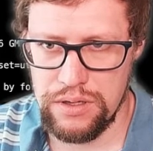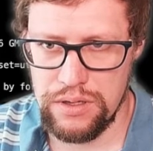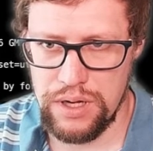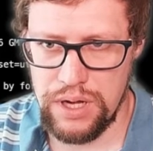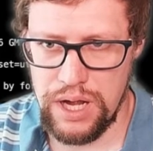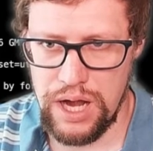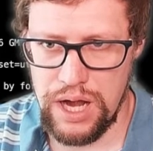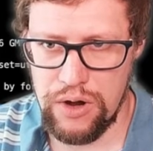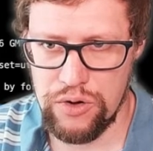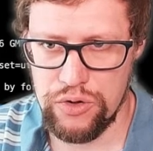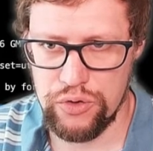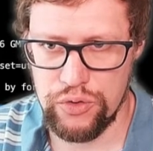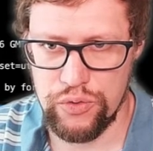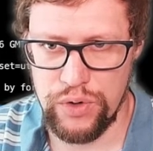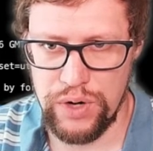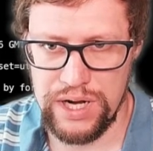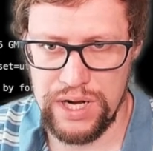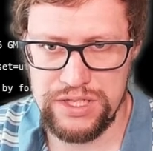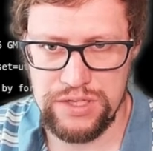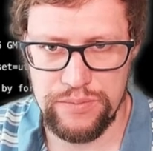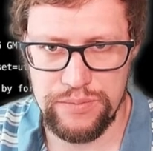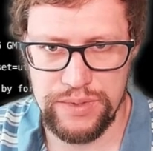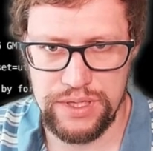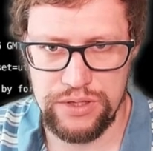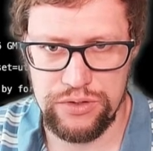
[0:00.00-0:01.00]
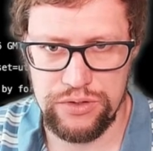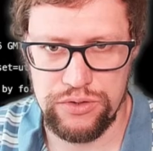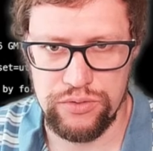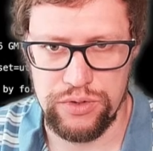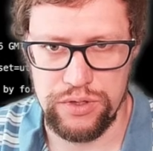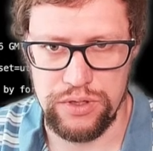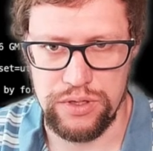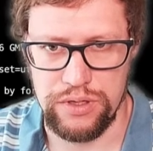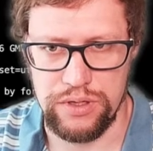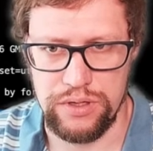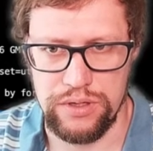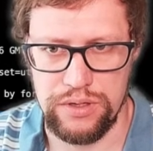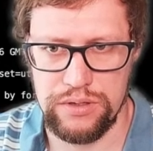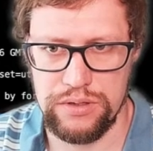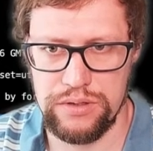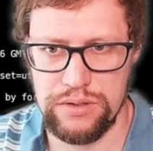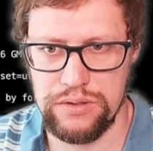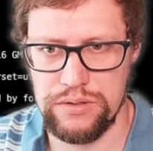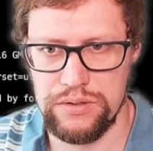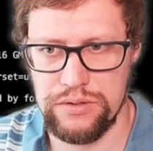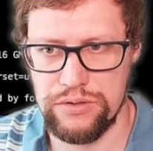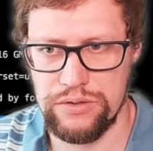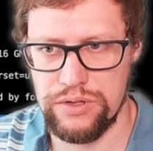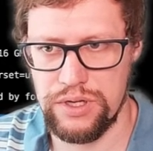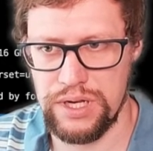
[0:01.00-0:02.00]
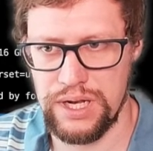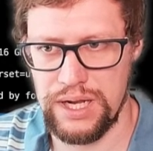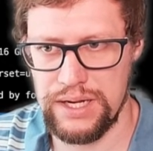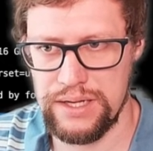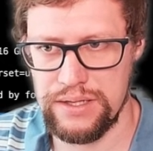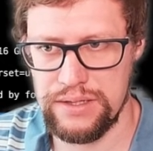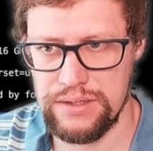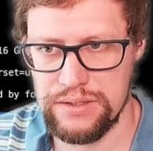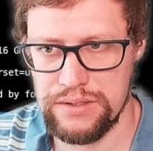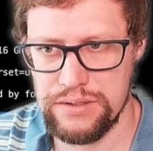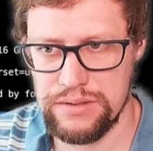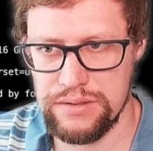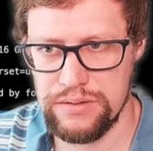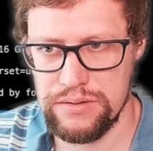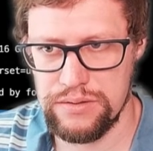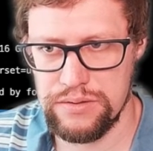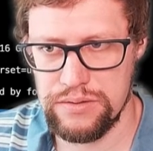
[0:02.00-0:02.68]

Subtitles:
How do we write something to the client?